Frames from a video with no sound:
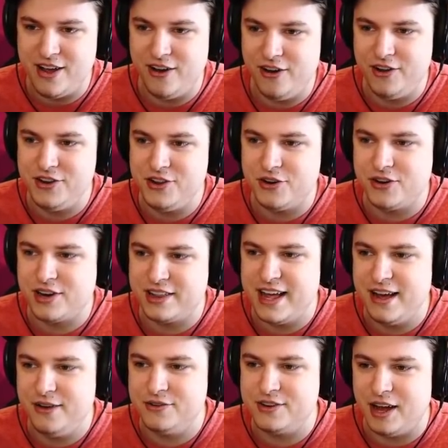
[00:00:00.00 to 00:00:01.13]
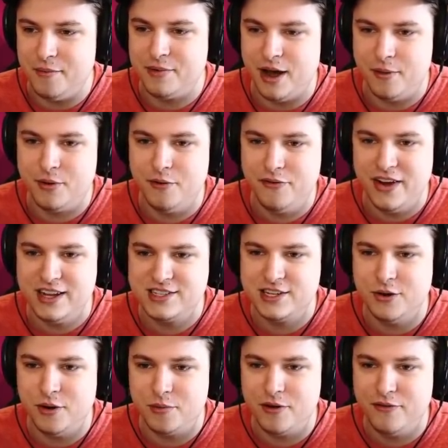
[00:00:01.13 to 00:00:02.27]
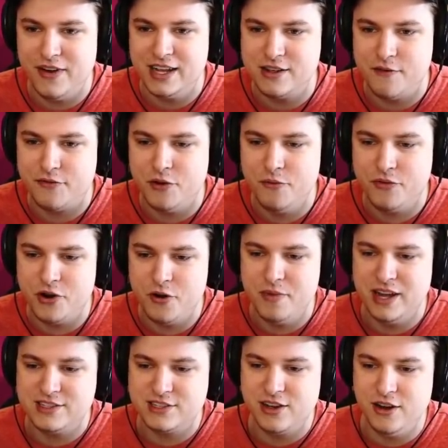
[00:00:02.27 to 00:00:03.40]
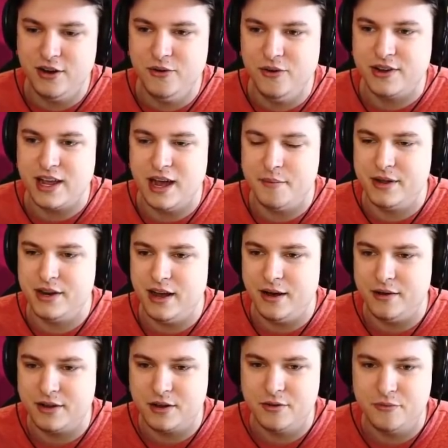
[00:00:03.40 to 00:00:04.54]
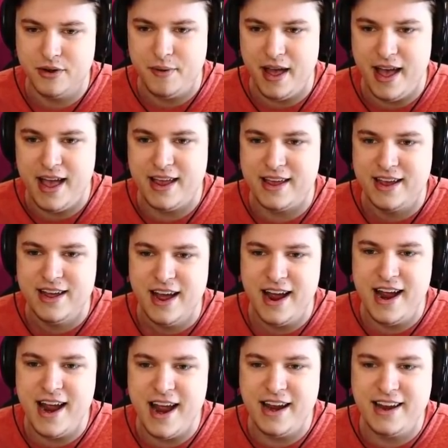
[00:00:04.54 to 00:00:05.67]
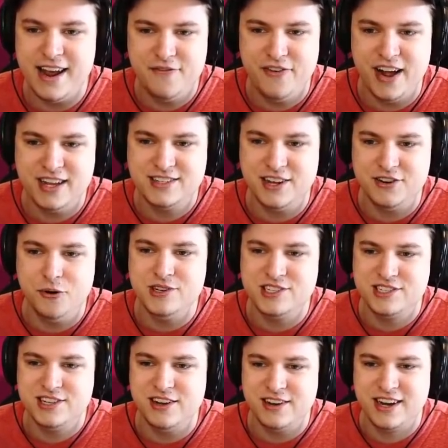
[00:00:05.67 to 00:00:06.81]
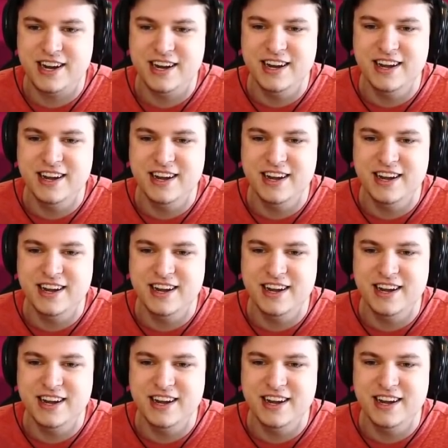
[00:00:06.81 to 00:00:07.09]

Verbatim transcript: on your cloud. I'm, I'm going faster though. I'm going faster. Vroom, vroom. Let's go. Okay, I'm in. Uh, but egg, egg, get faster. No, he's stuck.